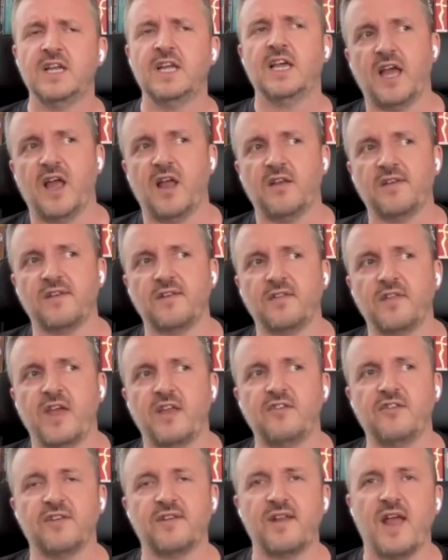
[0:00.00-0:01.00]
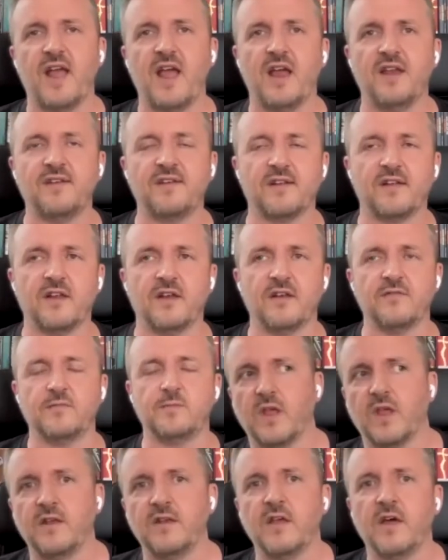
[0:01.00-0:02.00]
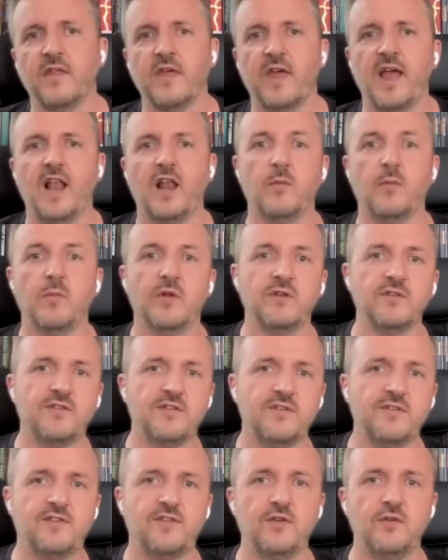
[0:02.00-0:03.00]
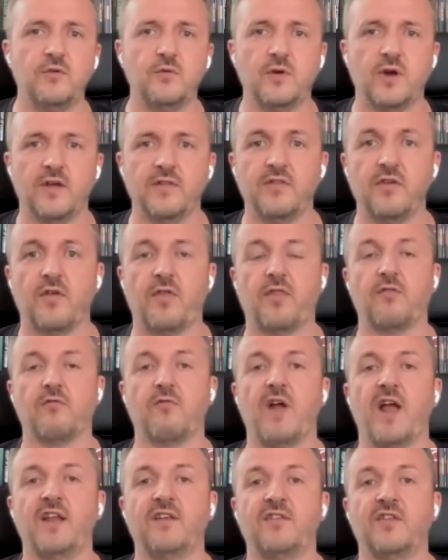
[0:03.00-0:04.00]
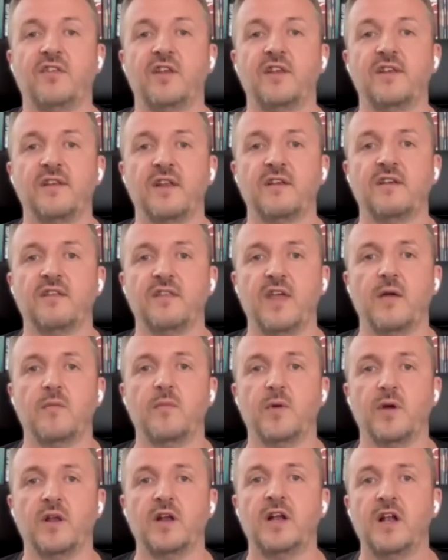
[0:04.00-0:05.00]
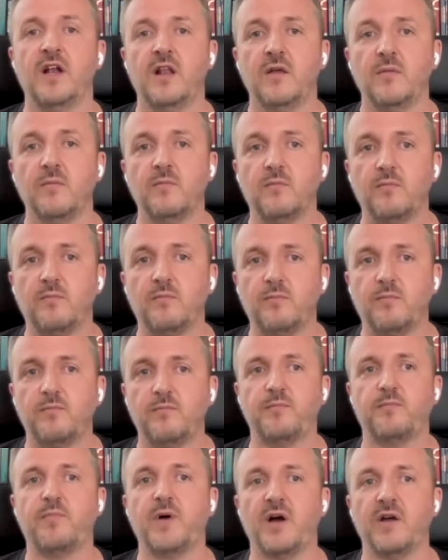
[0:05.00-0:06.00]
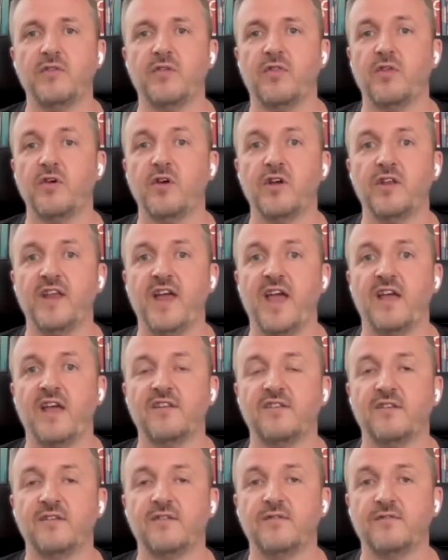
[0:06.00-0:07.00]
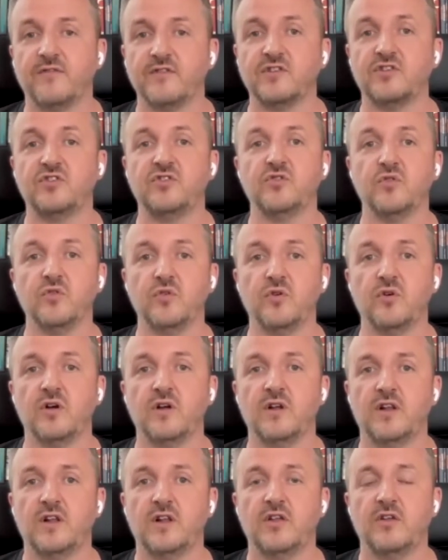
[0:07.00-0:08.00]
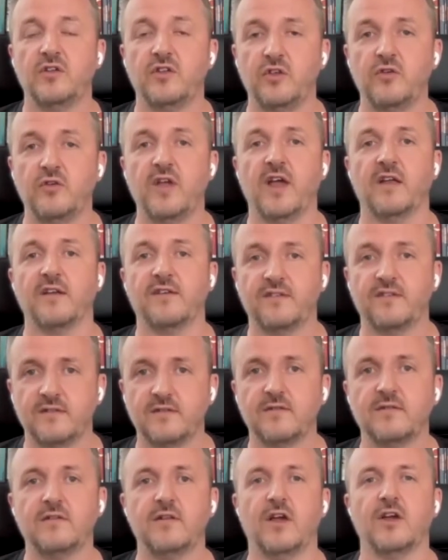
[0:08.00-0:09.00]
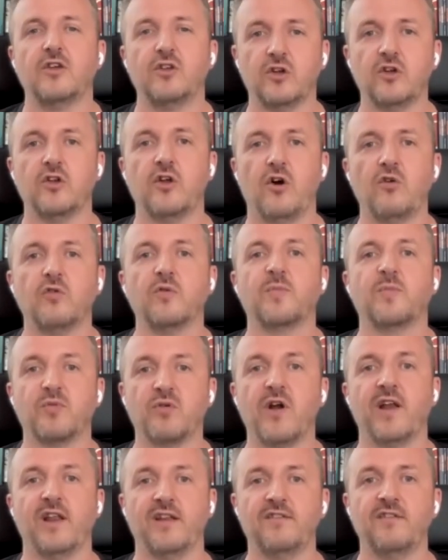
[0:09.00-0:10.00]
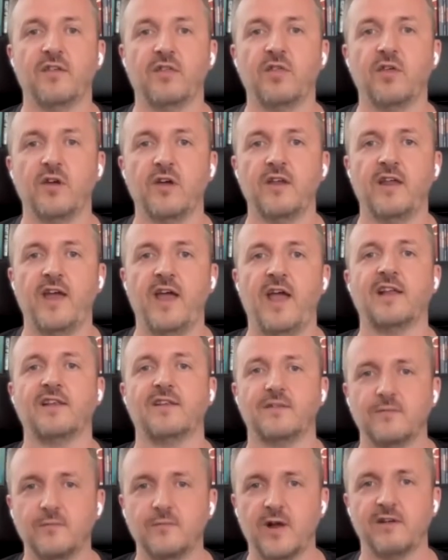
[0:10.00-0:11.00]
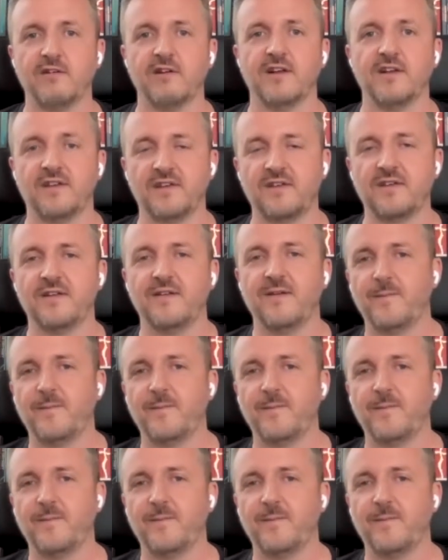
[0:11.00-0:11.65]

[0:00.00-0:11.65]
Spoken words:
And so that just adds a kind of another element to the threat that is under there. But by the third act, for sure, you get a good old Predator third act where it's